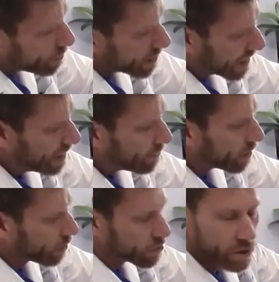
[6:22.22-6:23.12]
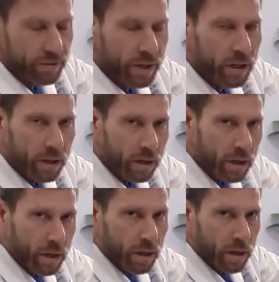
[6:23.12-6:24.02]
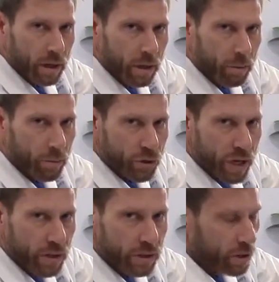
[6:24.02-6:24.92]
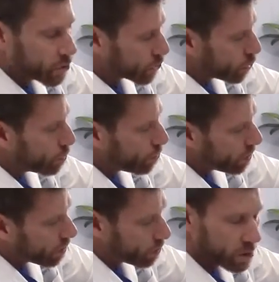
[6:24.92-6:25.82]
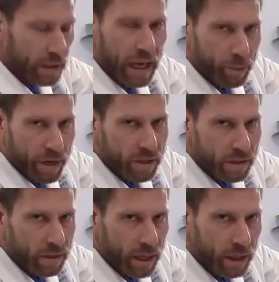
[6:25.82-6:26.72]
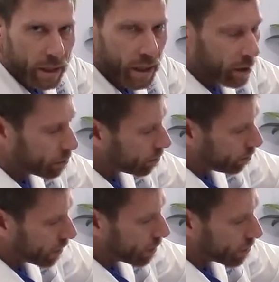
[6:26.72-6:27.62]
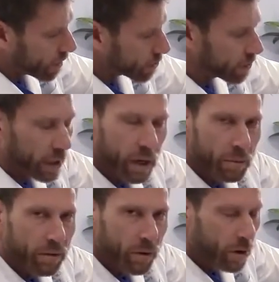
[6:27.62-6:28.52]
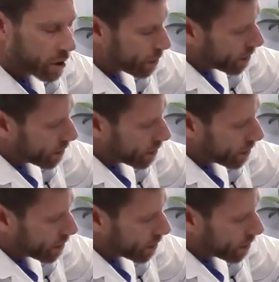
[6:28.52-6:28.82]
significant or severe projection or swoop, which a lot of patients like, and I don't blame them, that's what they come in for.